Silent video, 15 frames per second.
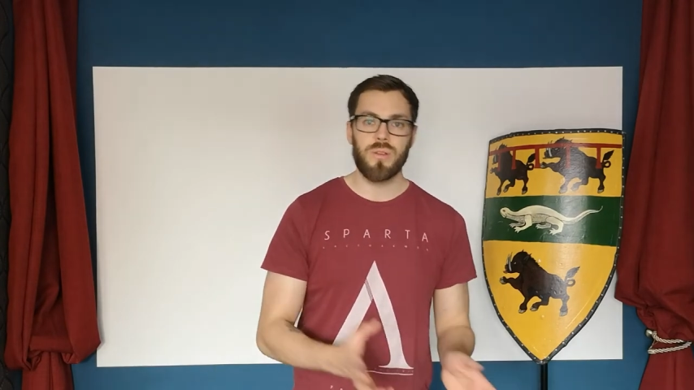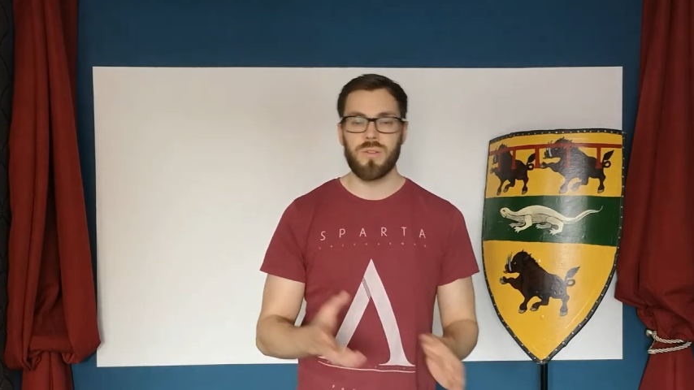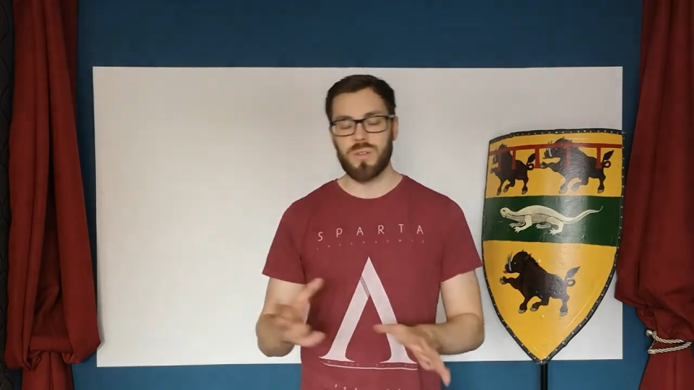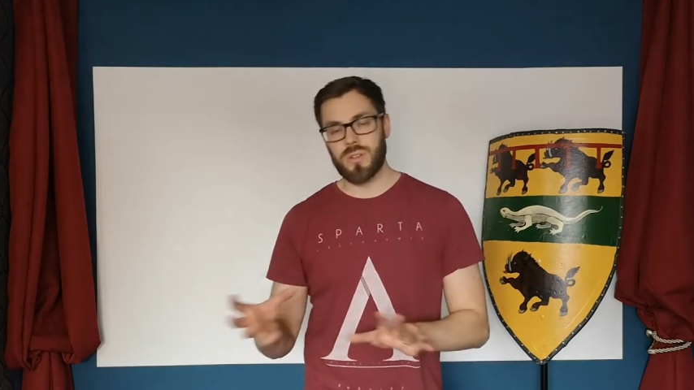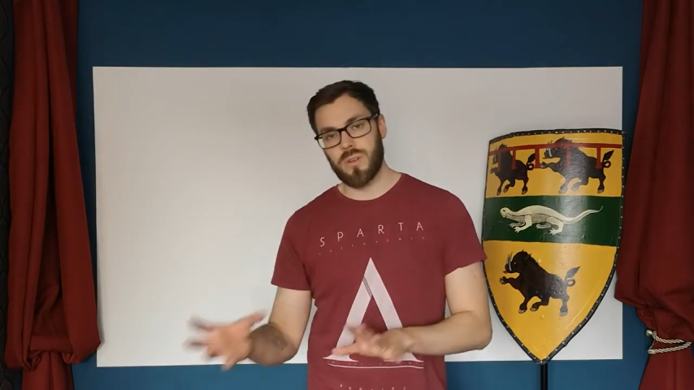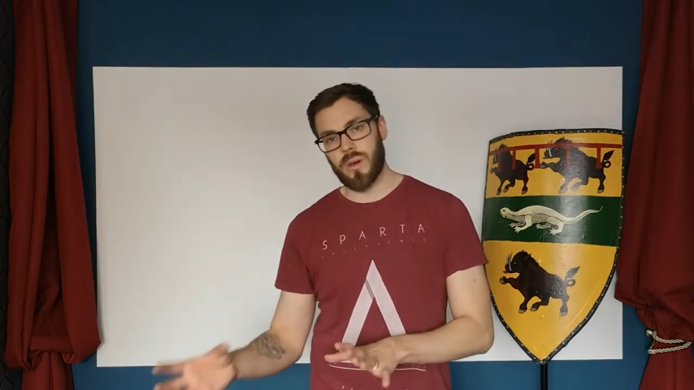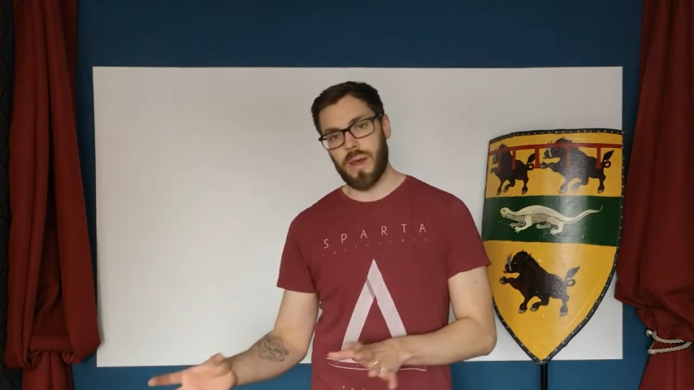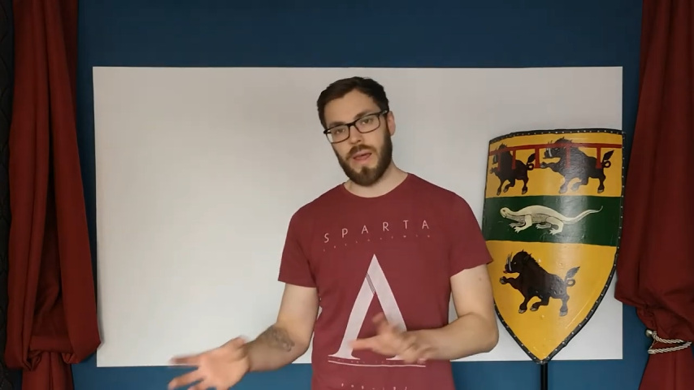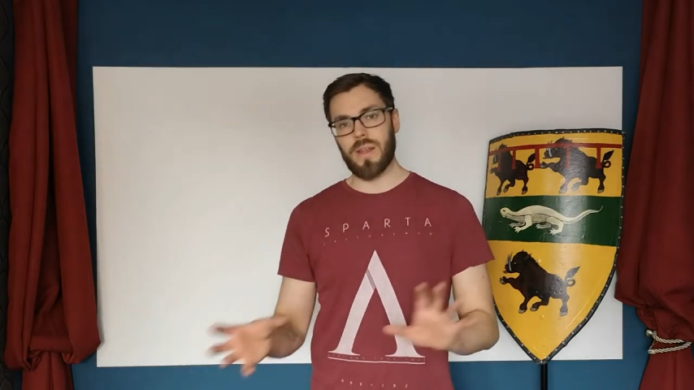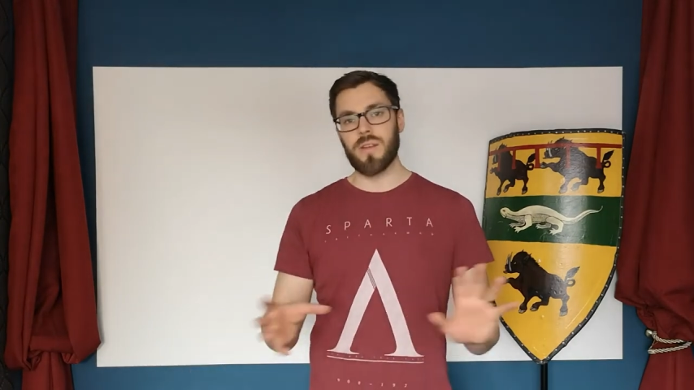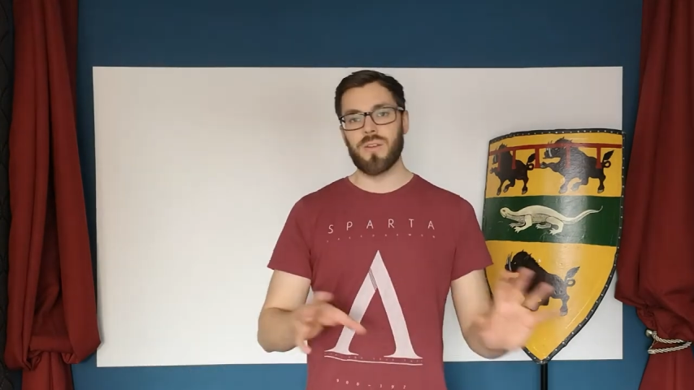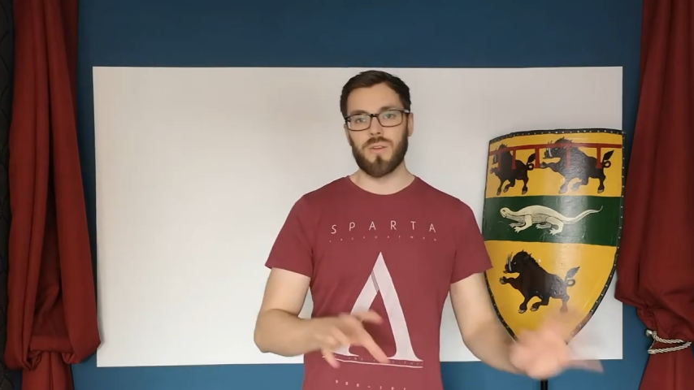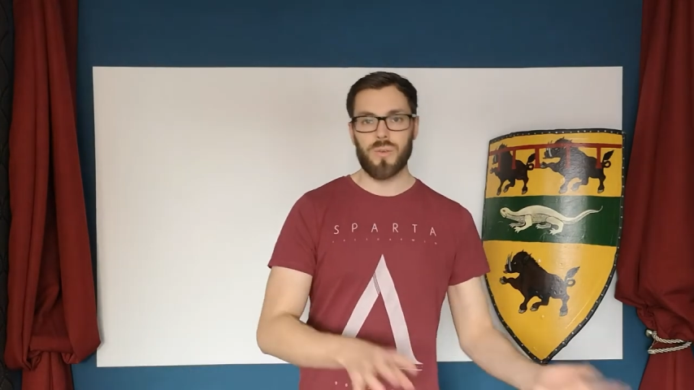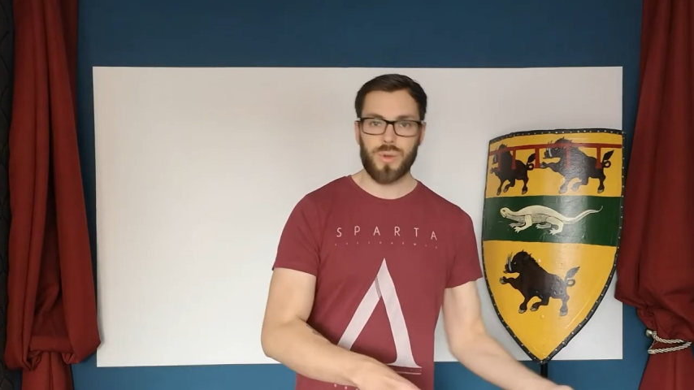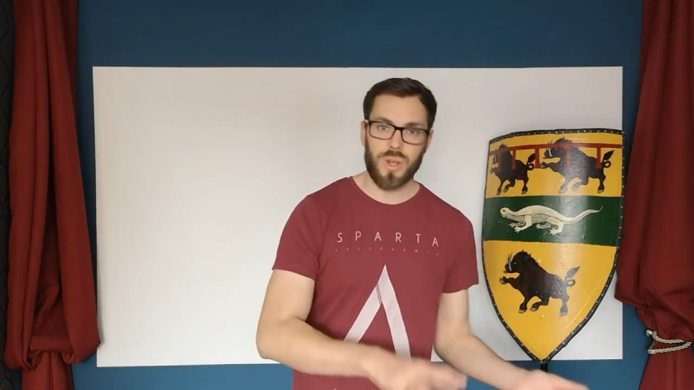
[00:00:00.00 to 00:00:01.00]
and you start
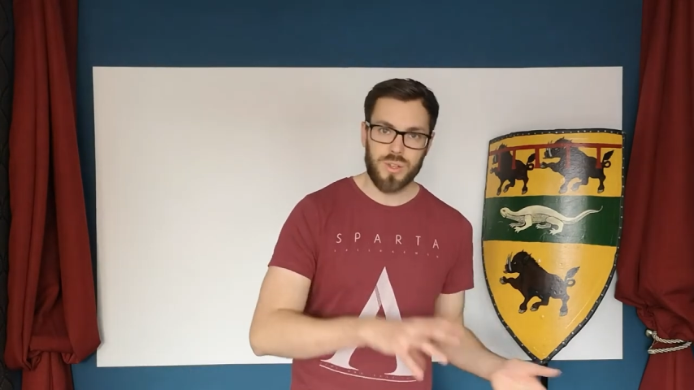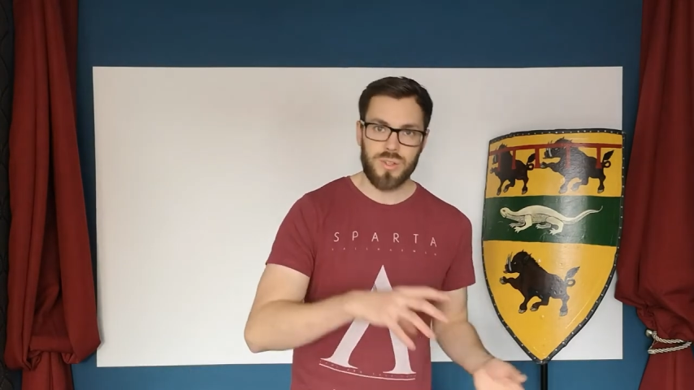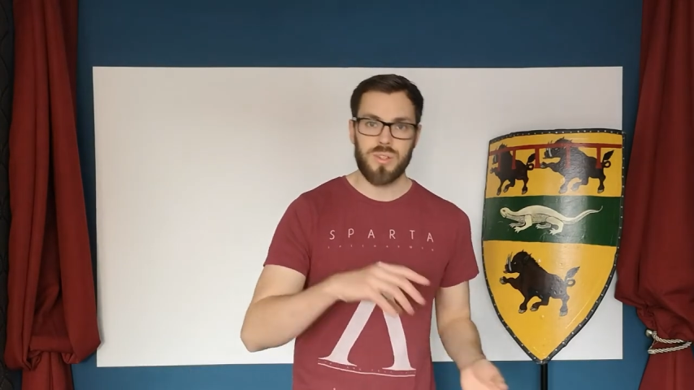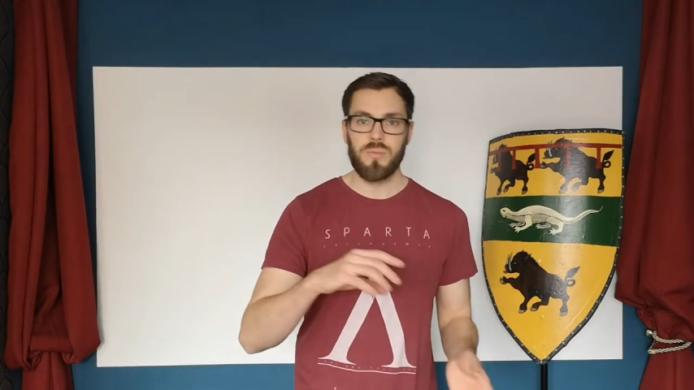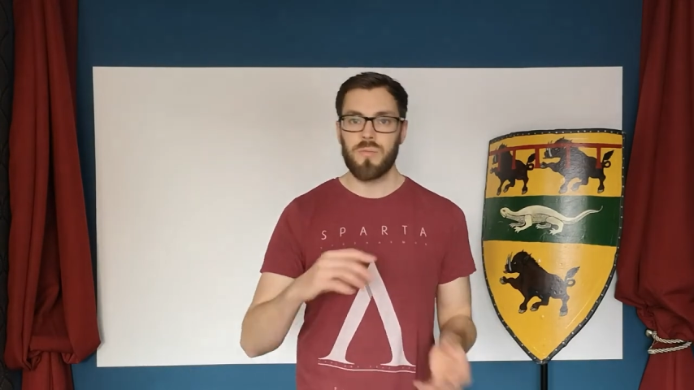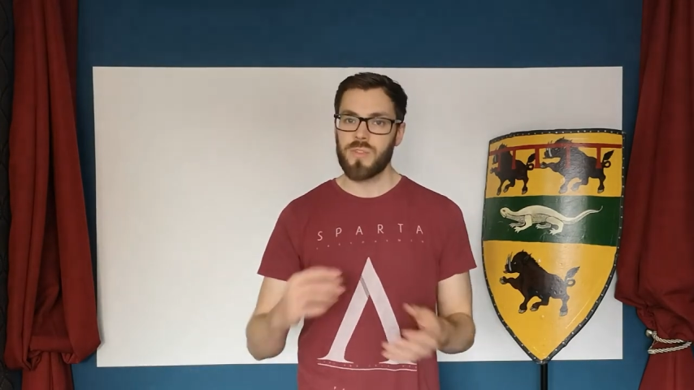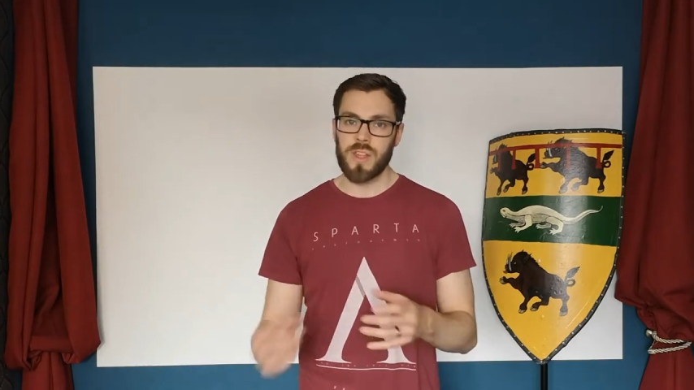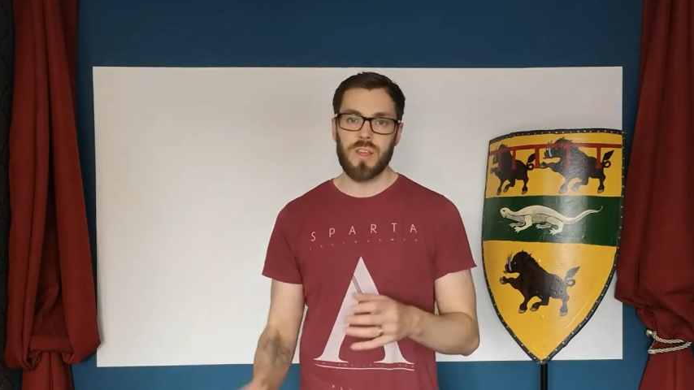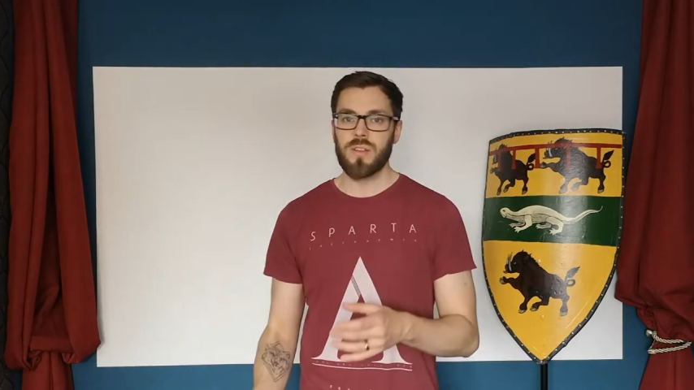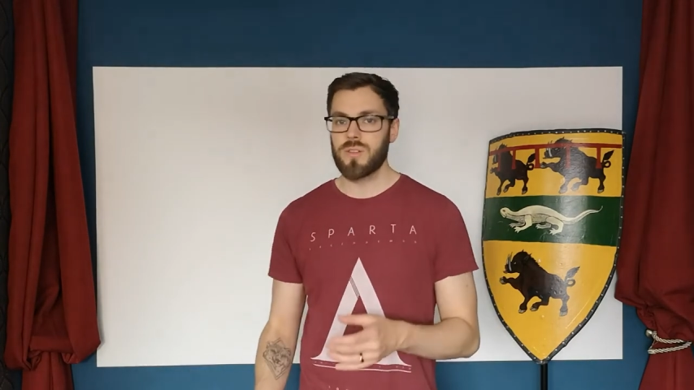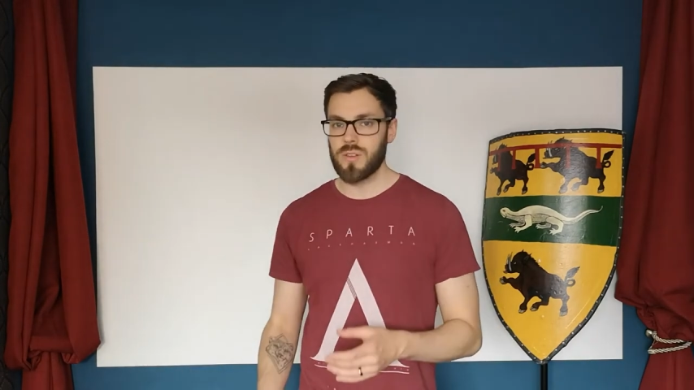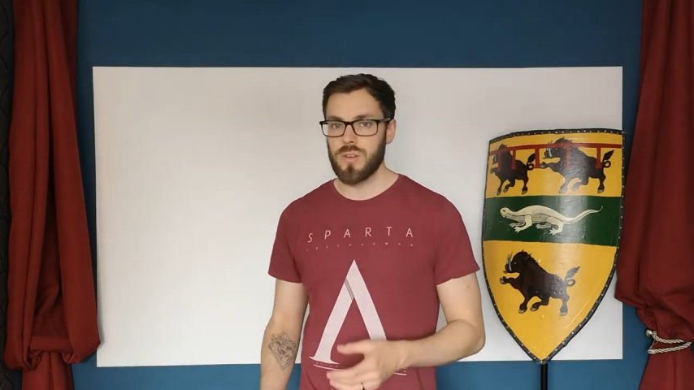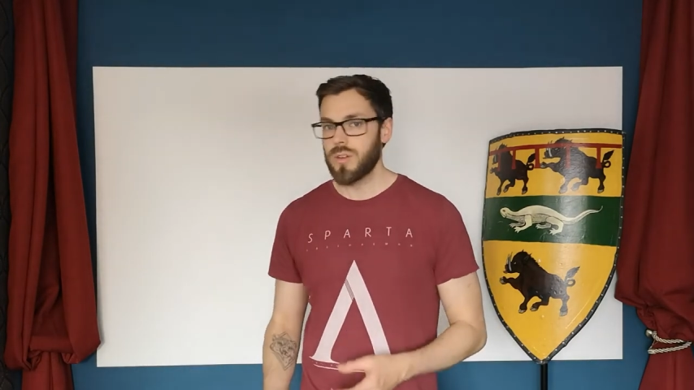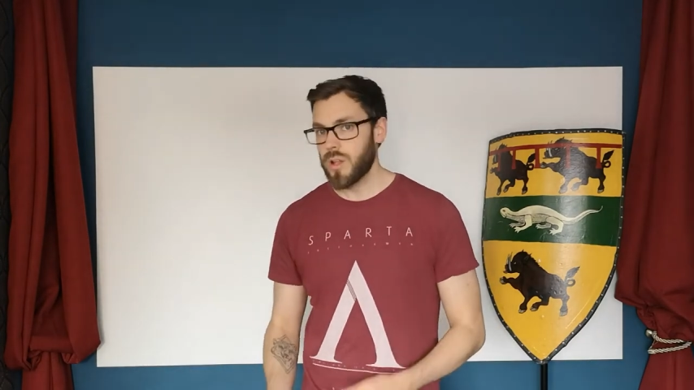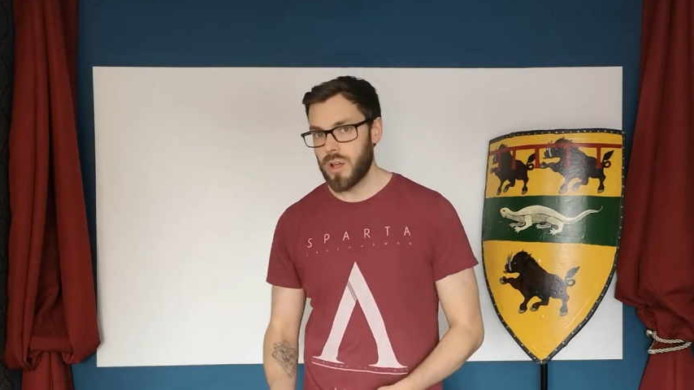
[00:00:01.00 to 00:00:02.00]
adding your custom things
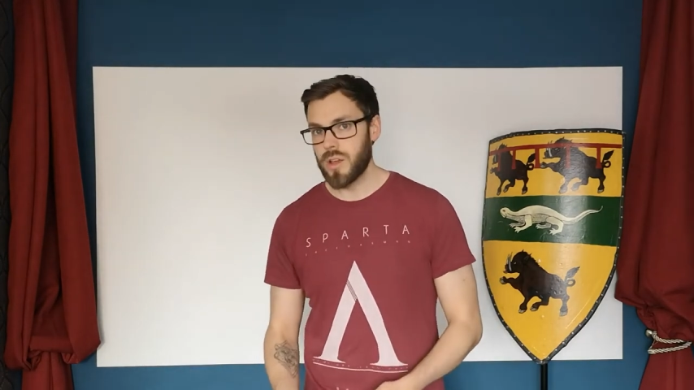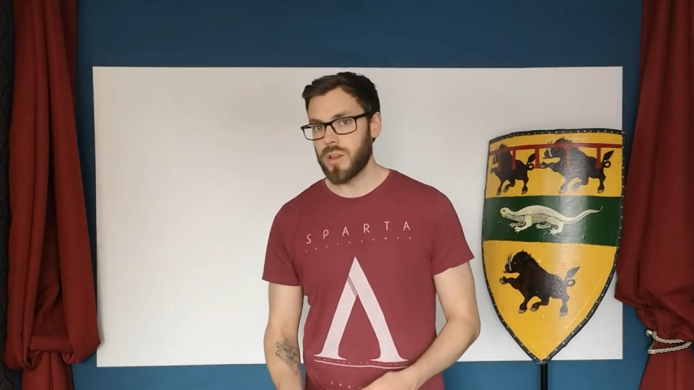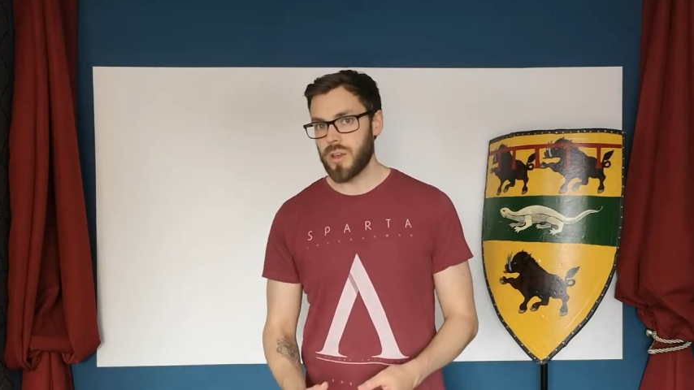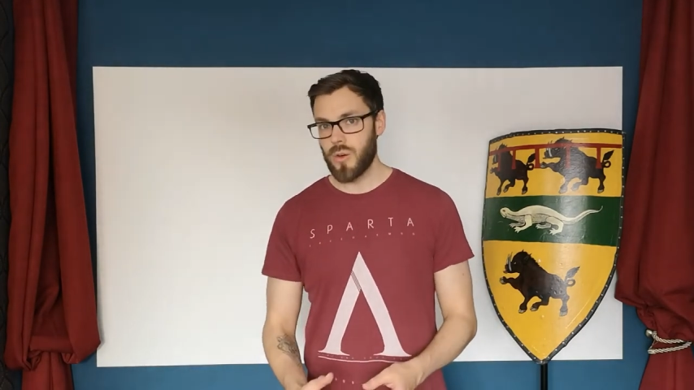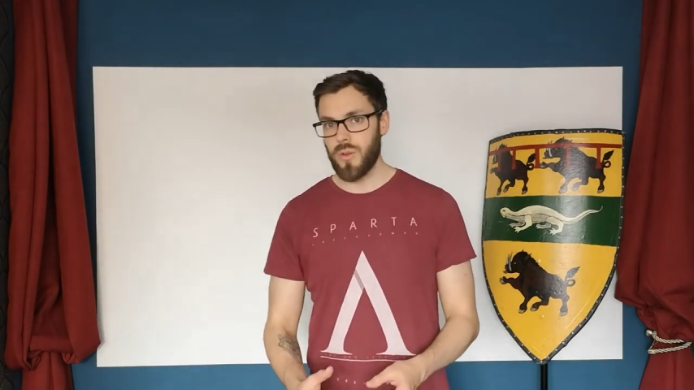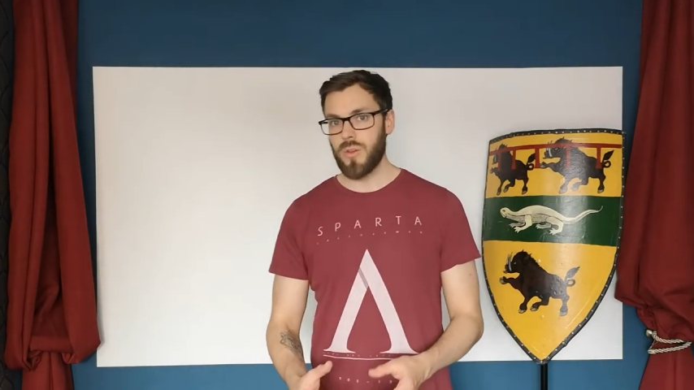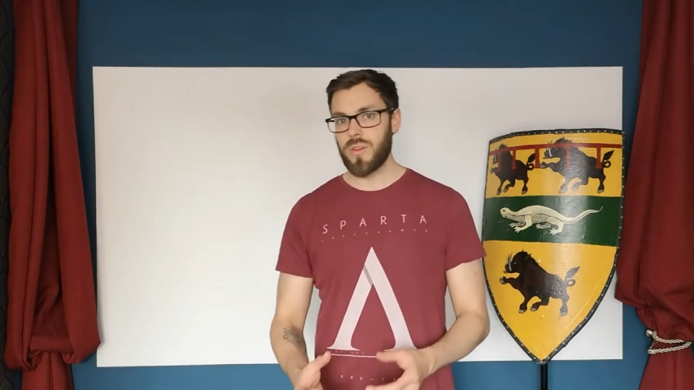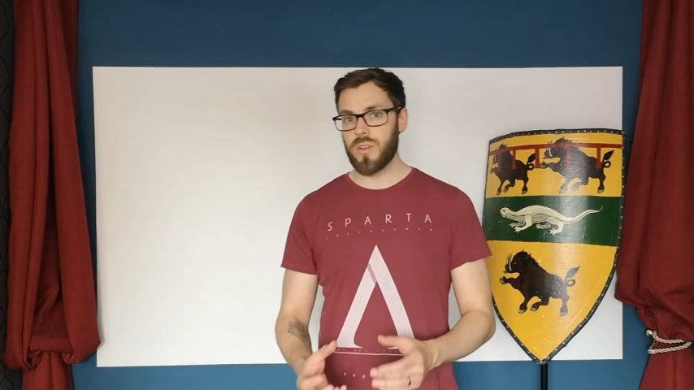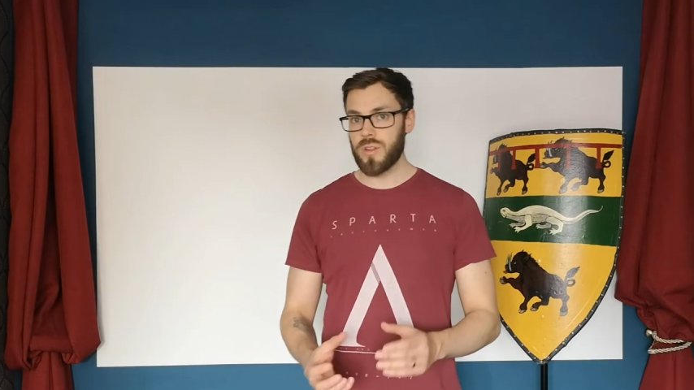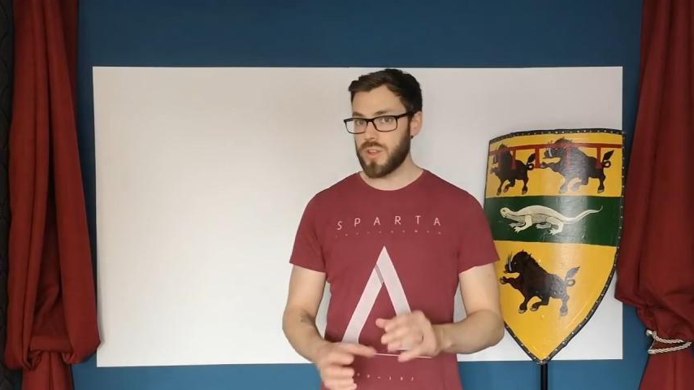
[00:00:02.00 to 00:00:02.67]
that you like onto,